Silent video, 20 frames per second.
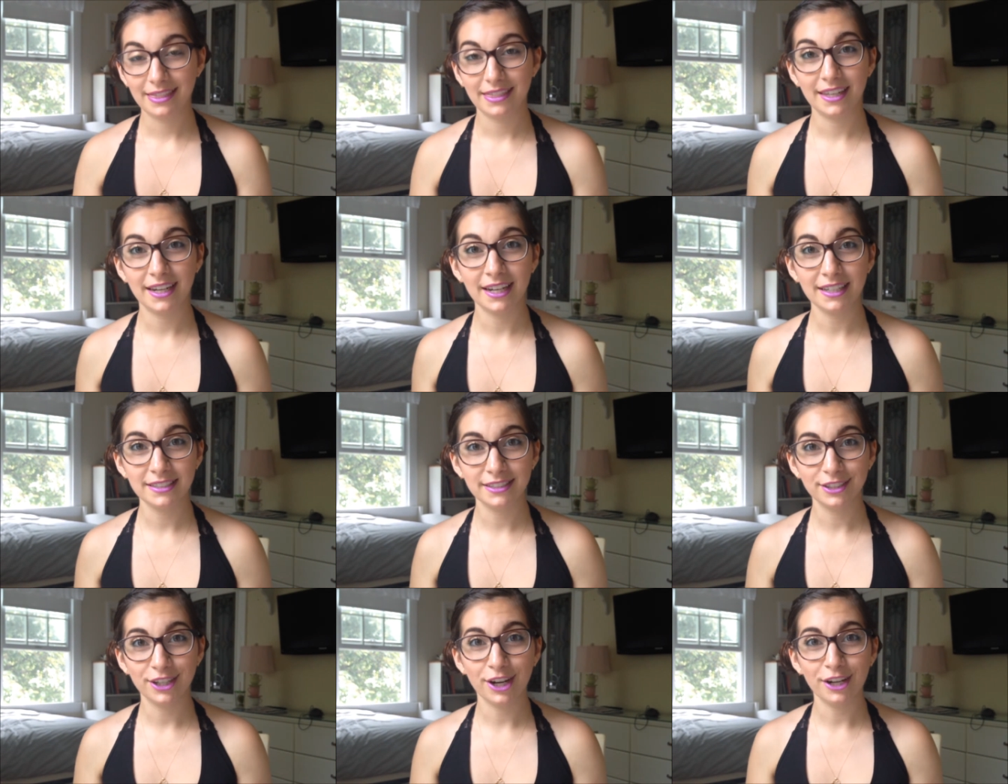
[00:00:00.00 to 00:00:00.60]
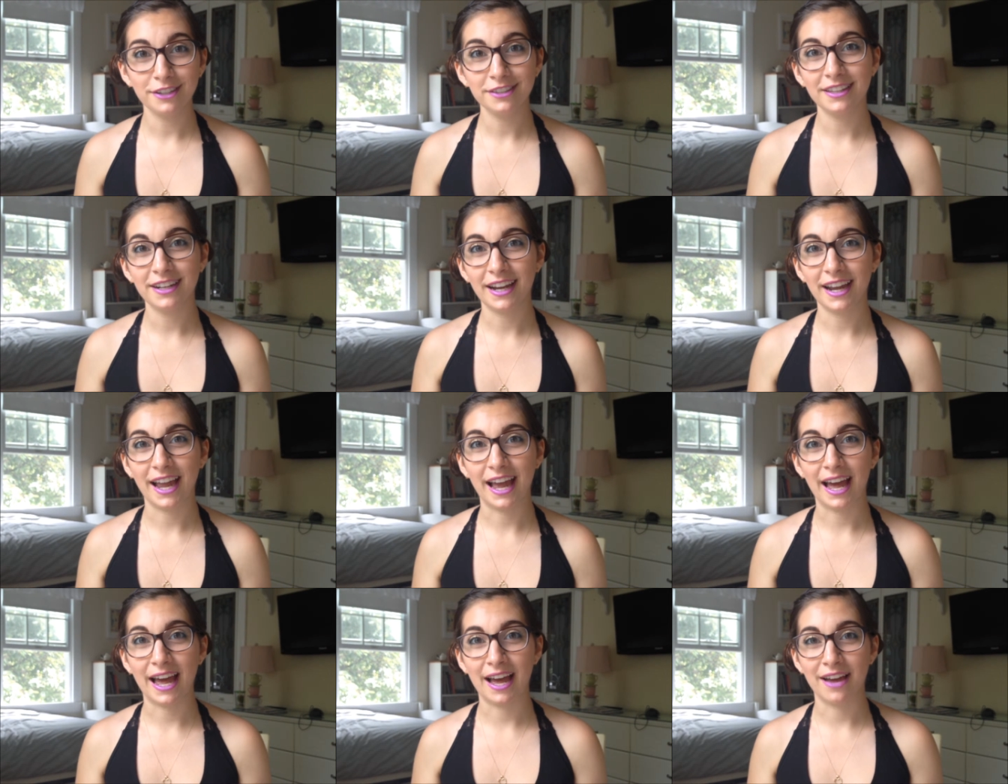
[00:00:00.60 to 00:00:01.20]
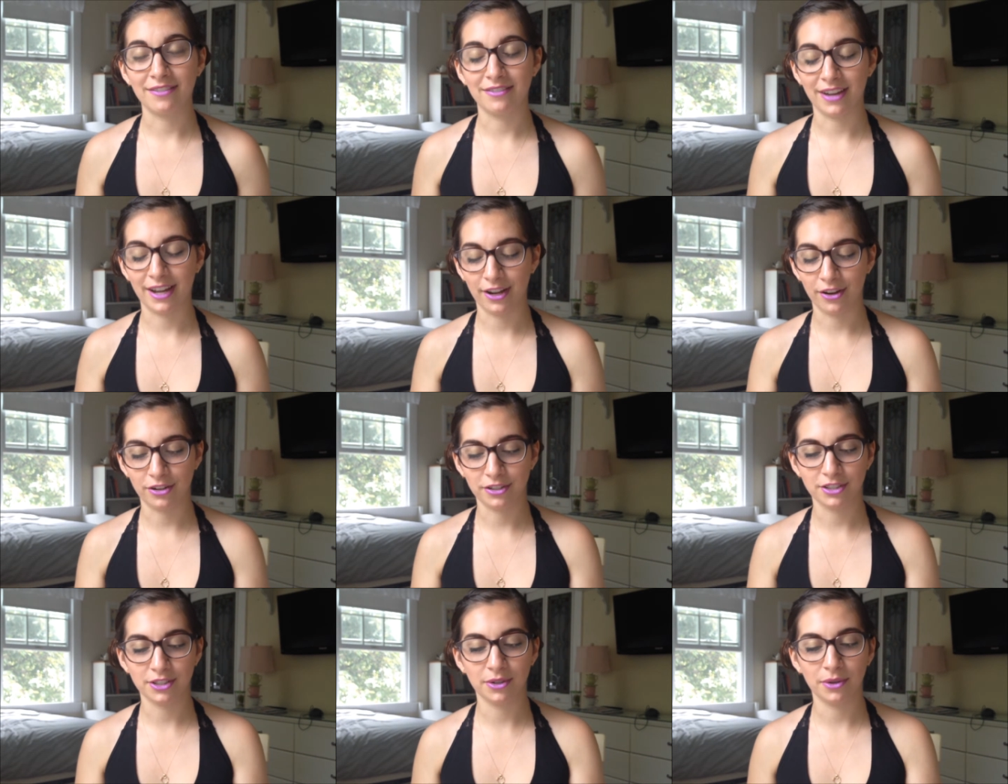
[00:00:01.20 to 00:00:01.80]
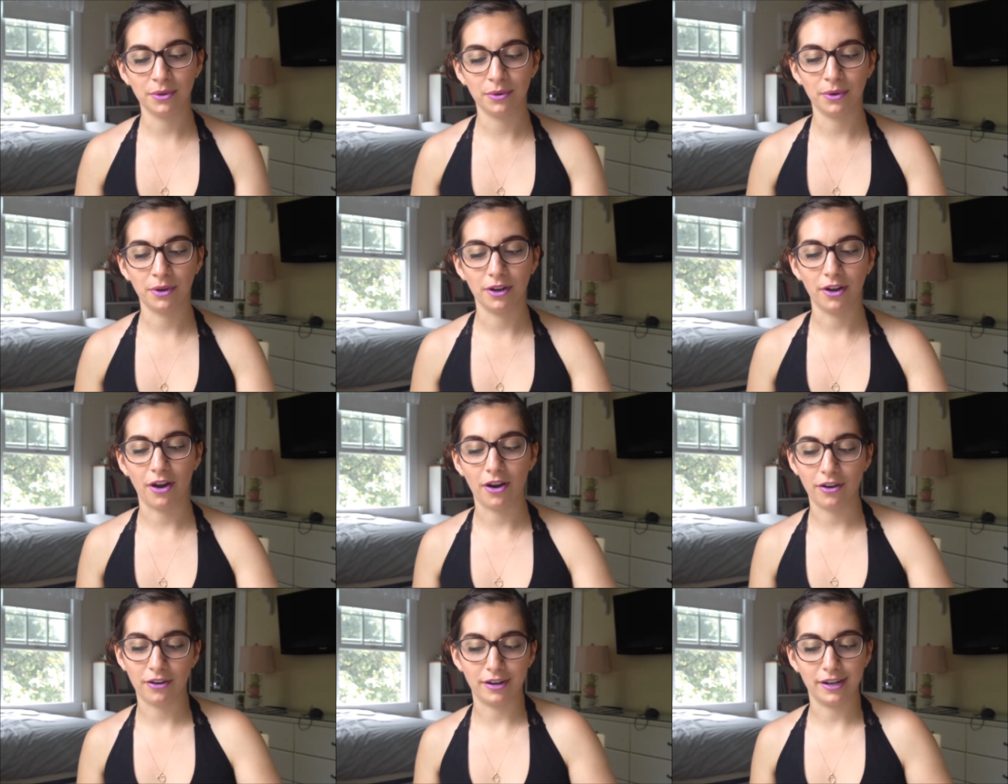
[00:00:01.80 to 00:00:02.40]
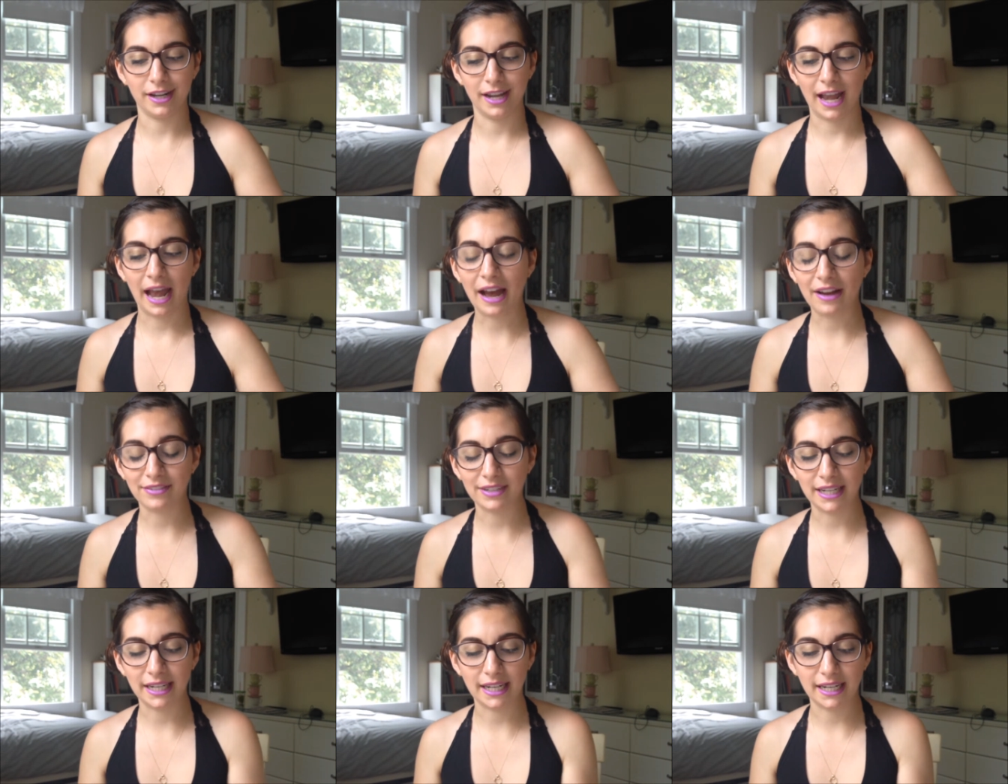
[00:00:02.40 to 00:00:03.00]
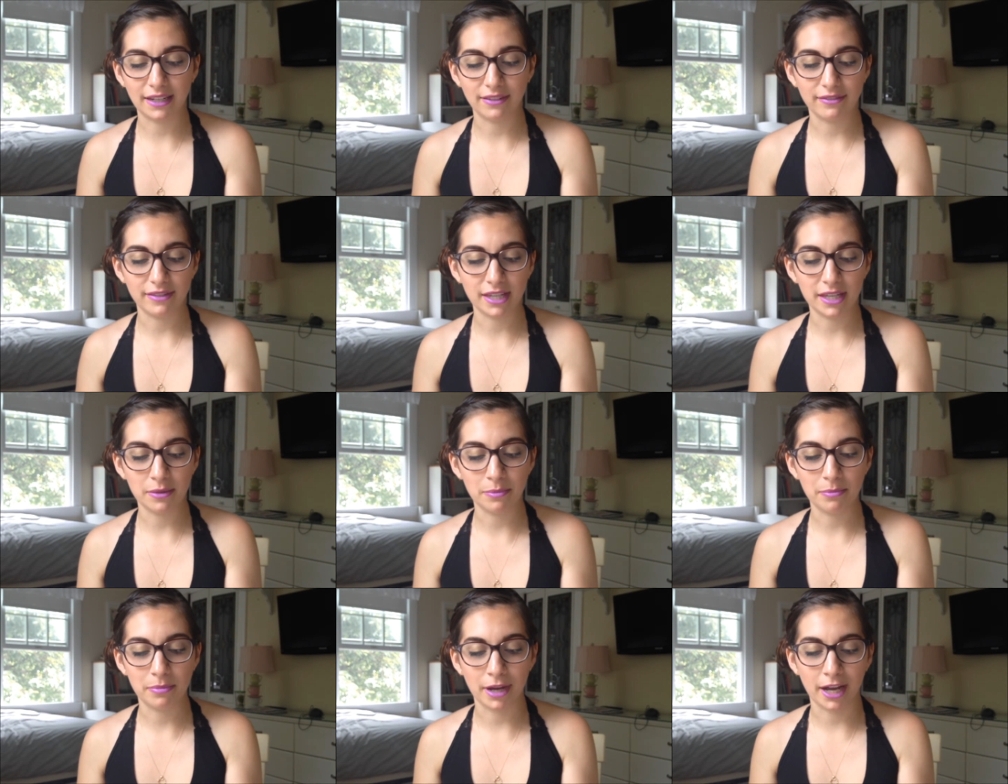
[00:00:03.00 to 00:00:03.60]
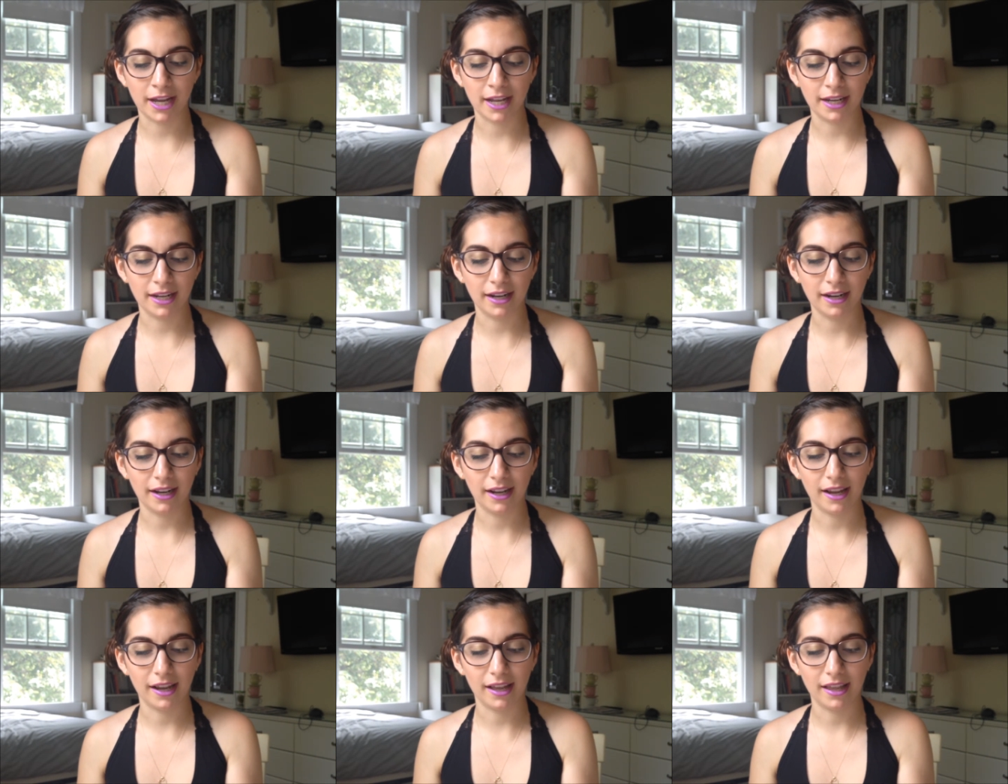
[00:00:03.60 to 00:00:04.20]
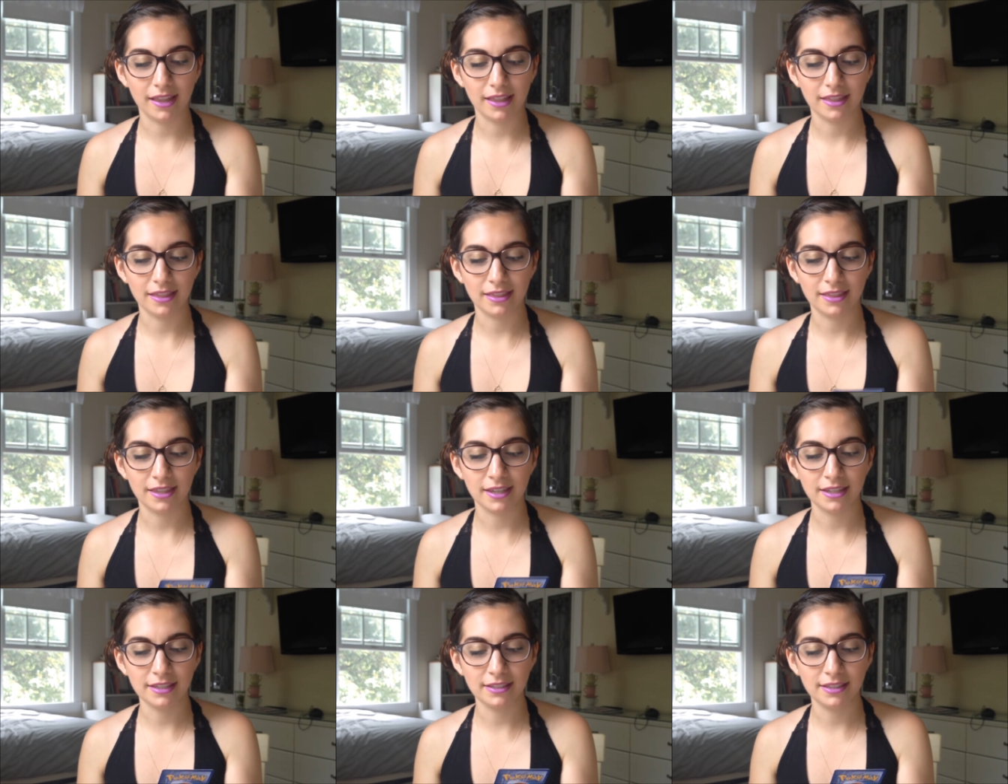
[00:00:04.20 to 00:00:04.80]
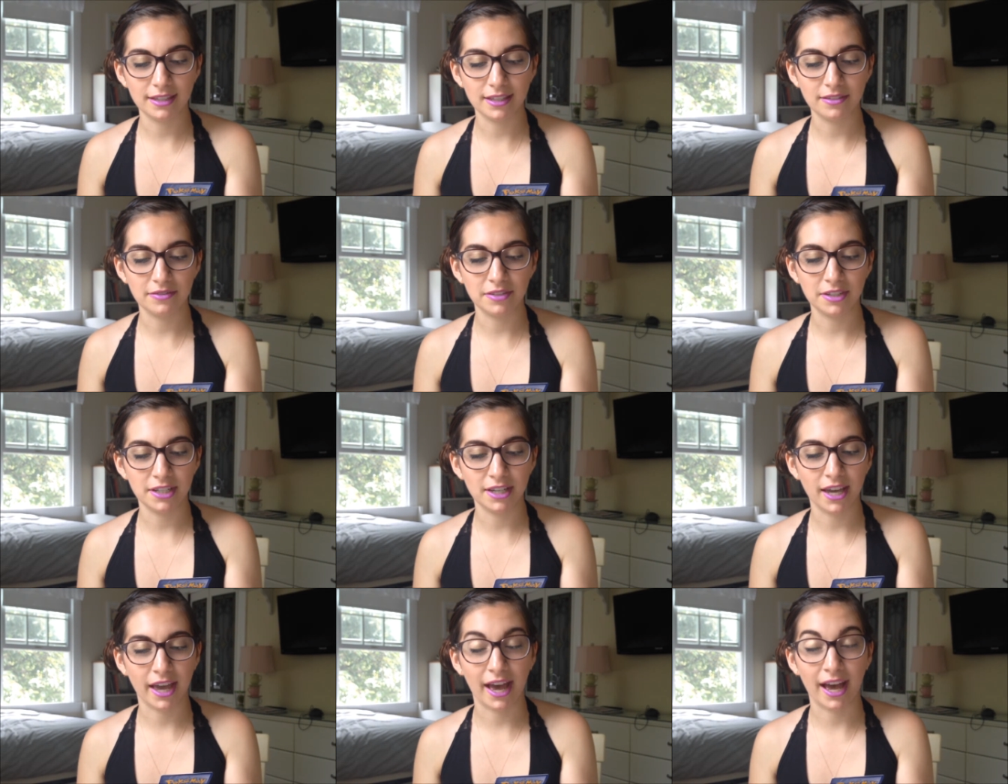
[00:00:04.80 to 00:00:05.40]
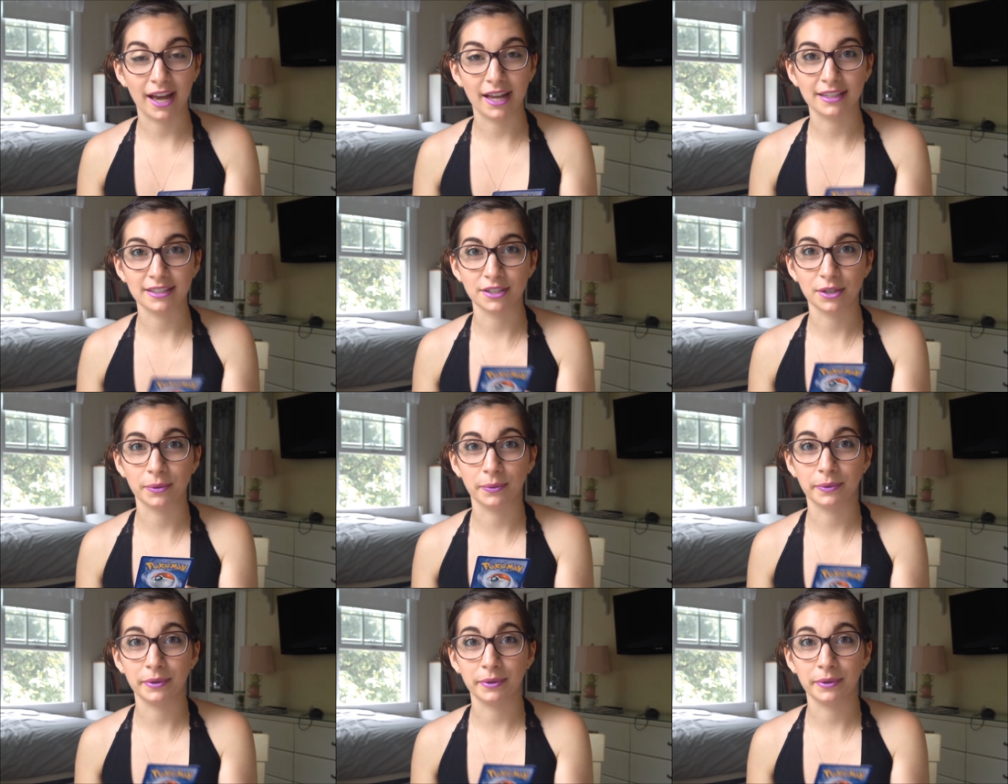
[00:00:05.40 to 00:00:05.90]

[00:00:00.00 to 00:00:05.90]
The next card that I have, I also already have an Eevee, but this Eevee has a